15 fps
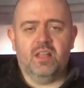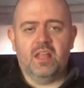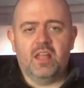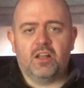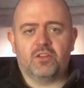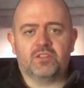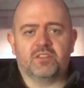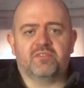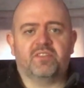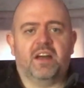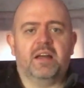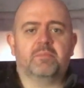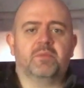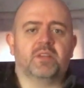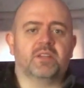Because the
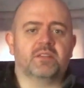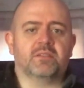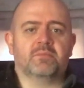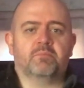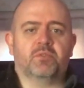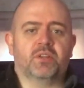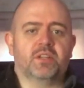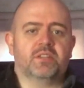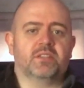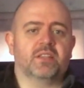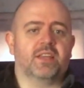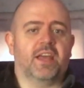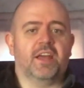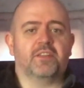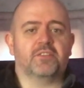family that prays
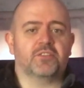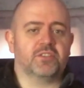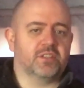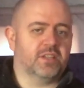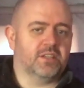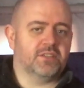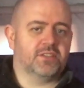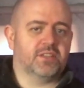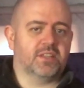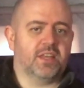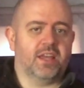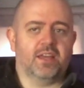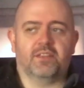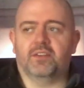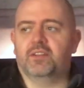together stays
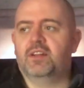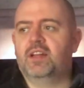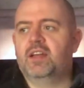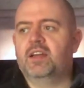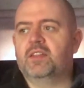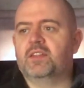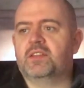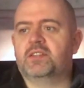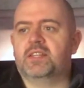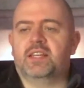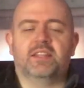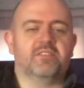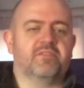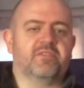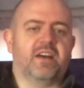together. They say
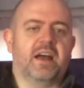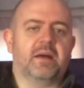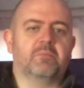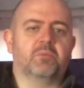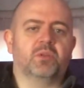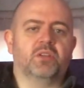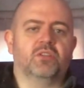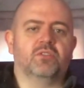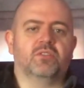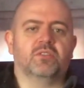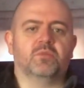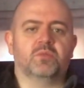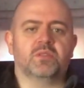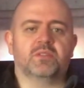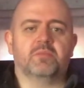the family unit
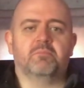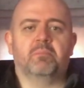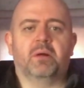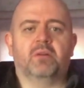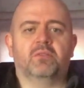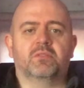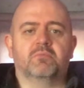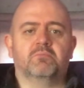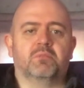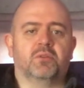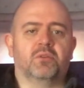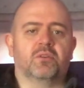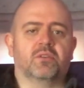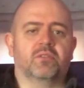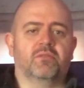was the building
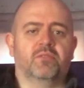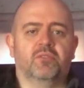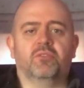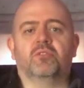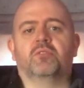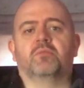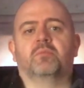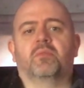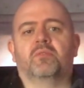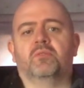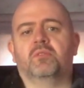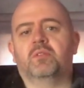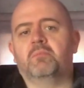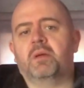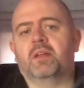block of Europe through
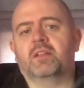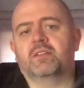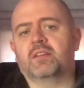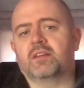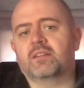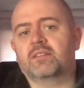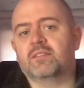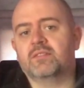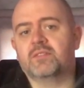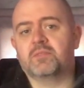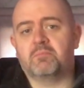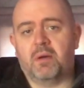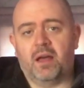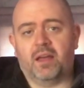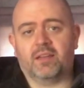the Benedictines
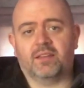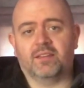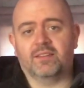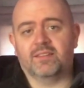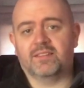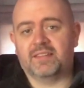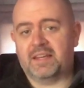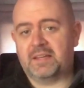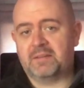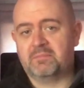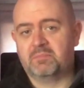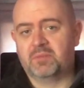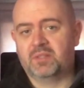back in the time.